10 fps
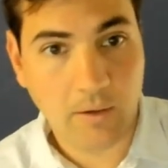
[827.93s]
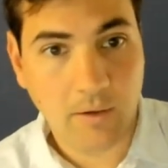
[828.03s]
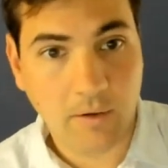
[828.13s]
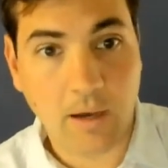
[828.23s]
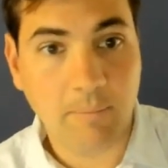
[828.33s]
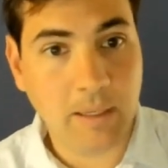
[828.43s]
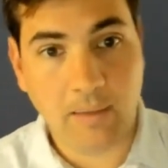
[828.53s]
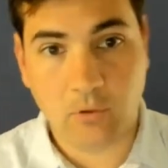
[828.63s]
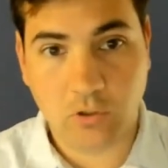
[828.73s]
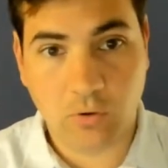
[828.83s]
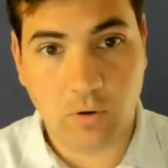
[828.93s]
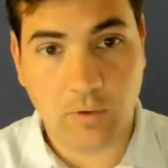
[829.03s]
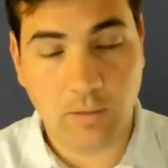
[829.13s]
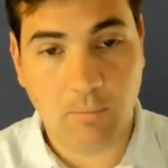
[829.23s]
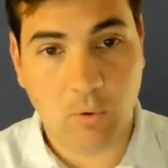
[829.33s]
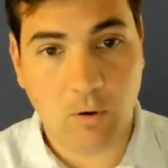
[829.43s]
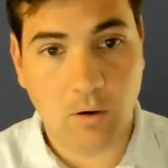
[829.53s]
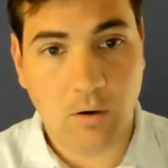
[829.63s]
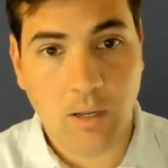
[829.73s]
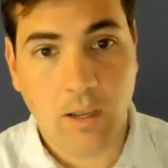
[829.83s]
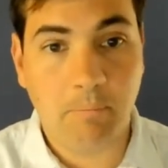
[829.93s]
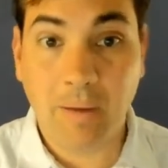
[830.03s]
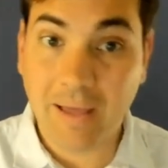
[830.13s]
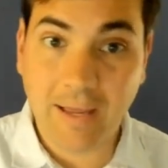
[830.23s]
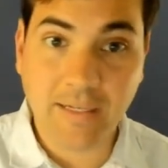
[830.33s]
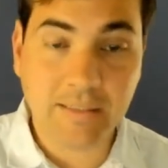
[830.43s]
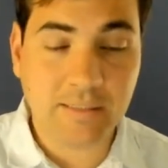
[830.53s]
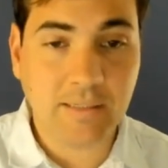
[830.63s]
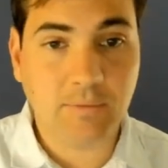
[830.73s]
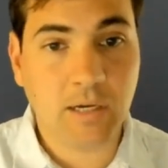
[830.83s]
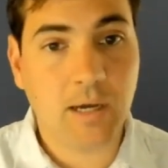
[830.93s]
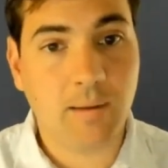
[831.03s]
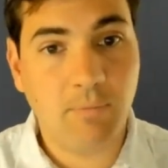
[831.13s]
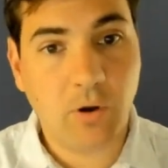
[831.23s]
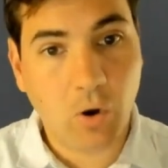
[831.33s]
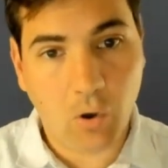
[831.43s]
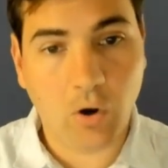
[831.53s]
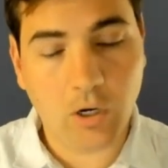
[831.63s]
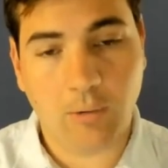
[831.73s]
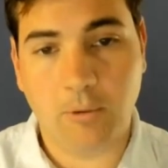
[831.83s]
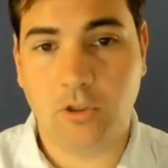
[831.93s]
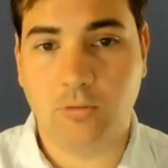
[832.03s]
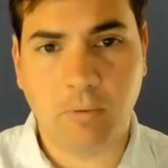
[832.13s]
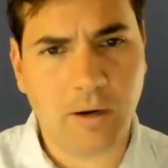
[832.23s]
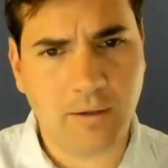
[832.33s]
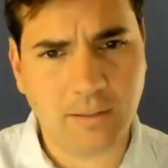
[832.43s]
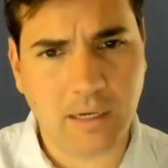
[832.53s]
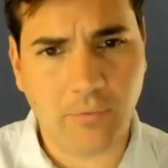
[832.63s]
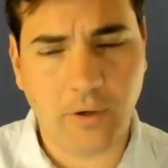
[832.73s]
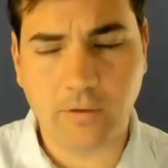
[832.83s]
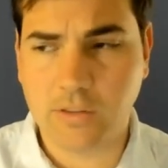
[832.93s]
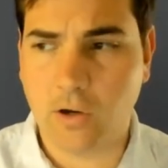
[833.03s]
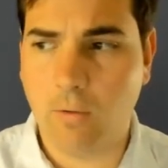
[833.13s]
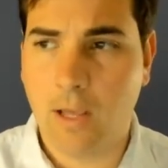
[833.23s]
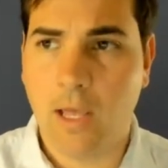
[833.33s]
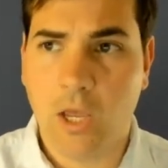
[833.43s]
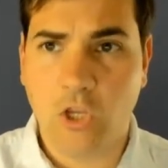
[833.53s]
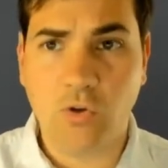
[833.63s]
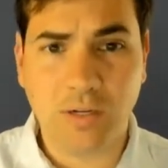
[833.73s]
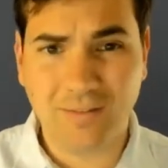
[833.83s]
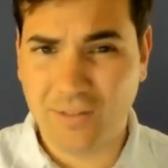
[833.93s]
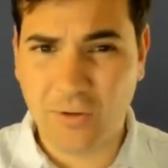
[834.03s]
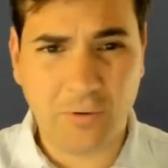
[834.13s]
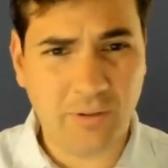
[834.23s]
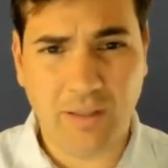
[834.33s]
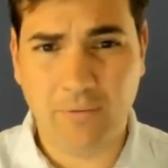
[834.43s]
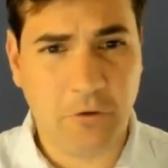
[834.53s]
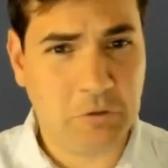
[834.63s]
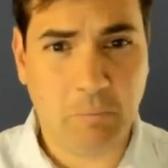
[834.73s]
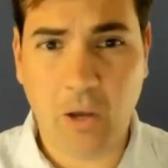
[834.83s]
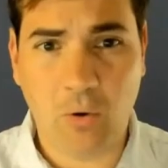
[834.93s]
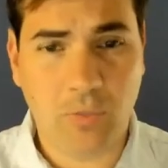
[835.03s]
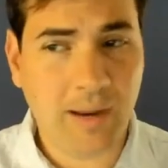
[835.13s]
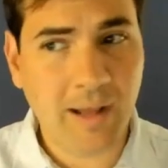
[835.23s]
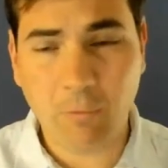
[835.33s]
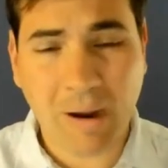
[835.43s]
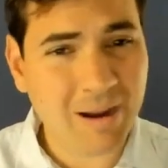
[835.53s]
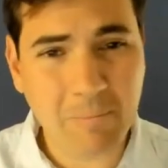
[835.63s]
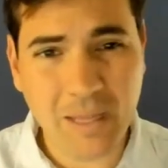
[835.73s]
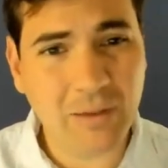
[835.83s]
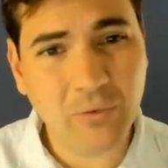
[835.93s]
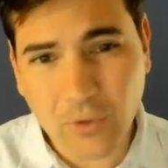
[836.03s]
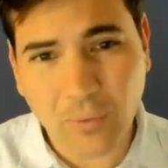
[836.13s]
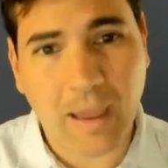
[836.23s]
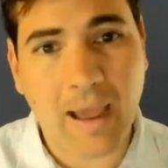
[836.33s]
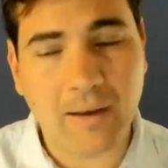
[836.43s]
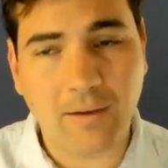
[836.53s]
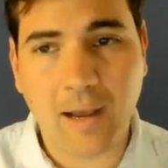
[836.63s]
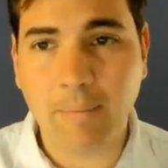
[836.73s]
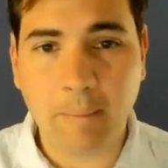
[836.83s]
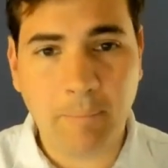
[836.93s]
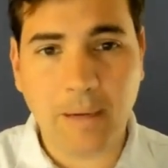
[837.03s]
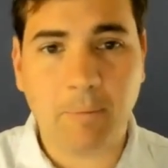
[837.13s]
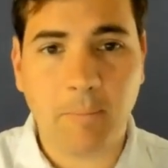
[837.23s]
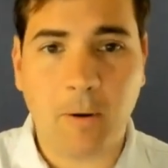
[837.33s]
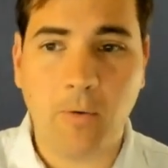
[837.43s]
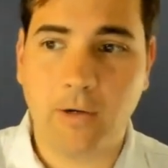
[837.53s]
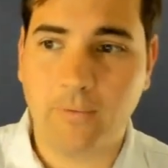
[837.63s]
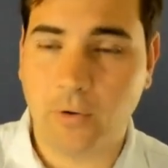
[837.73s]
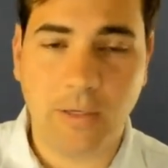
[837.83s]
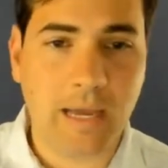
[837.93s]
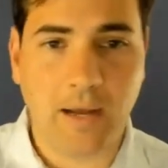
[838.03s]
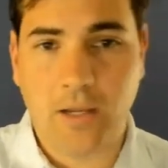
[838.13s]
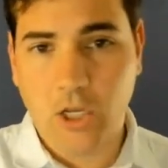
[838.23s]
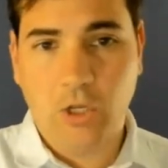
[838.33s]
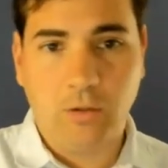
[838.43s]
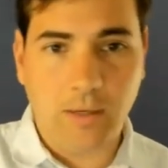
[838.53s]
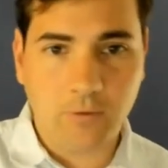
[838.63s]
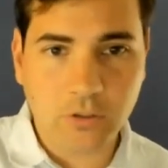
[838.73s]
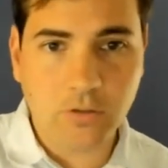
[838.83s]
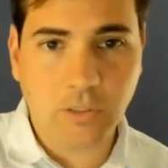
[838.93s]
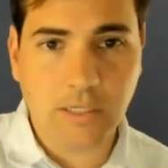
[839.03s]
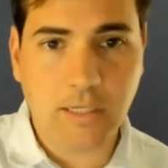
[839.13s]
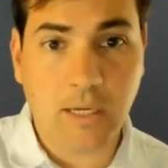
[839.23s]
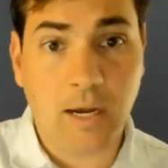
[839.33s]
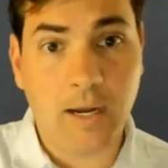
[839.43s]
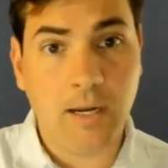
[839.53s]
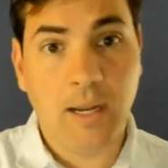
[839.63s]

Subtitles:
not being able to grow anymore. But at the same time, there are commercial products out there. So you can literally leverage both. And I recommend you do that. I'm a big proponent of going, yeah, leverage your DTI